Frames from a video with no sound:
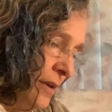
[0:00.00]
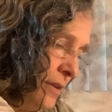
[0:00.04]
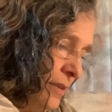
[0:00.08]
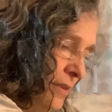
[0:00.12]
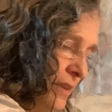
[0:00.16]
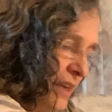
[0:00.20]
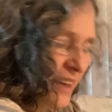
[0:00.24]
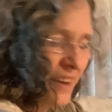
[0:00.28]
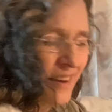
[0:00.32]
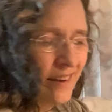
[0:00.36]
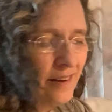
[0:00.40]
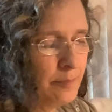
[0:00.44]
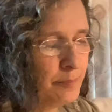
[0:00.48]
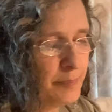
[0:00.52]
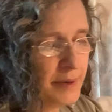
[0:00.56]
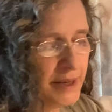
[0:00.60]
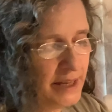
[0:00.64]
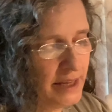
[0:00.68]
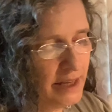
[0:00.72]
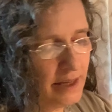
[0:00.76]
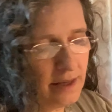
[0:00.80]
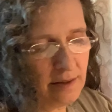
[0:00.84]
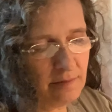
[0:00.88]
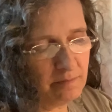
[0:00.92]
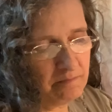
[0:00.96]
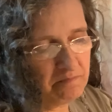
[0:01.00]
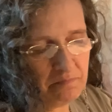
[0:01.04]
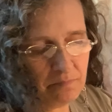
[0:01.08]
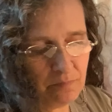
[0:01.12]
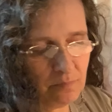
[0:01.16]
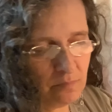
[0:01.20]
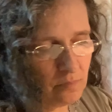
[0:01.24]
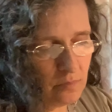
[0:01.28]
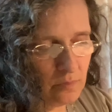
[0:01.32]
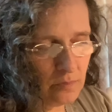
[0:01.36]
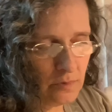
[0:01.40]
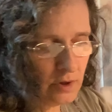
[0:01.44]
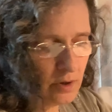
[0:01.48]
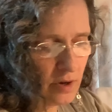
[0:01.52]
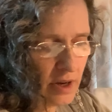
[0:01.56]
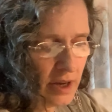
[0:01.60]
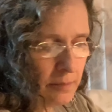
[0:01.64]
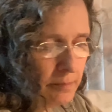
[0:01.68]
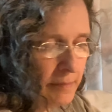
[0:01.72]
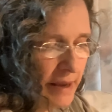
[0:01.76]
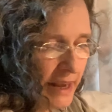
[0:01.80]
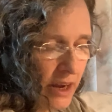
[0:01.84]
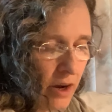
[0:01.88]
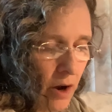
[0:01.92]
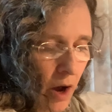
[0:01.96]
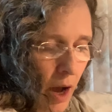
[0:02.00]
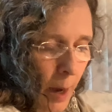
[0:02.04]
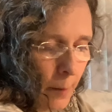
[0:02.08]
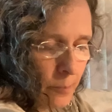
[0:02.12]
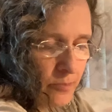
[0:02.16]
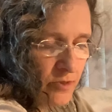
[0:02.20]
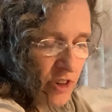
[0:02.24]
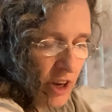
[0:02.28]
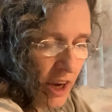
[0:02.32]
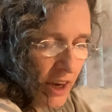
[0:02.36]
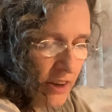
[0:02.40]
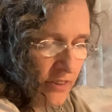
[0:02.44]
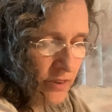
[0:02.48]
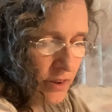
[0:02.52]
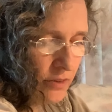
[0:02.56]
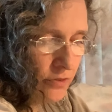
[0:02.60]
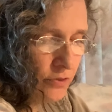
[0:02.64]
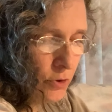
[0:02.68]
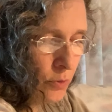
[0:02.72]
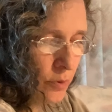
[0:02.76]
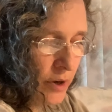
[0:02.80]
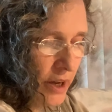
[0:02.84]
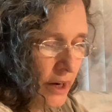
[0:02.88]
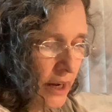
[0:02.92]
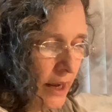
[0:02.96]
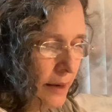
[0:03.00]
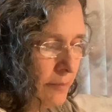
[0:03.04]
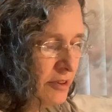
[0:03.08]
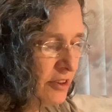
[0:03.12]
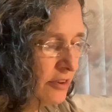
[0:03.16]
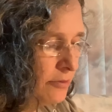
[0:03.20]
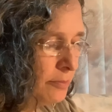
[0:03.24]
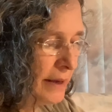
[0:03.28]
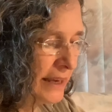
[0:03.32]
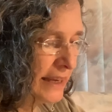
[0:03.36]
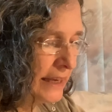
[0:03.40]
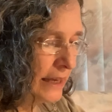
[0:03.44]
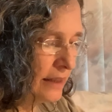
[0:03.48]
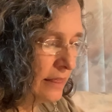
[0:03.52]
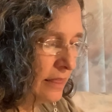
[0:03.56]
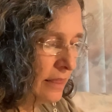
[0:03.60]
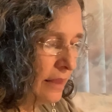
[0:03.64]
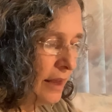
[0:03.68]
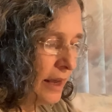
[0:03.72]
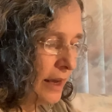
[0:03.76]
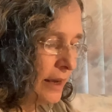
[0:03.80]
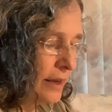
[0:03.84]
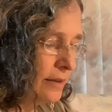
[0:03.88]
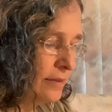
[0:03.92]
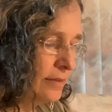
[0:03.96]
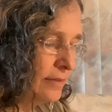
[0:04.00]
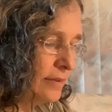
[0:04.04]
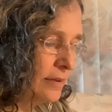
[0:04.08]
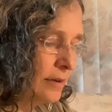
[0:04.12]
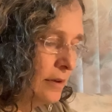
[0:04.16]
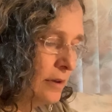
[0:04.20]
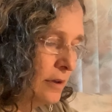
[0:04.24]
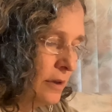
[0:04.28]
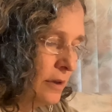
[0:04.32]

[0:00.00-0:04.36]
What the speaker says: they can be, you can make objects if you want. I'm just making lines.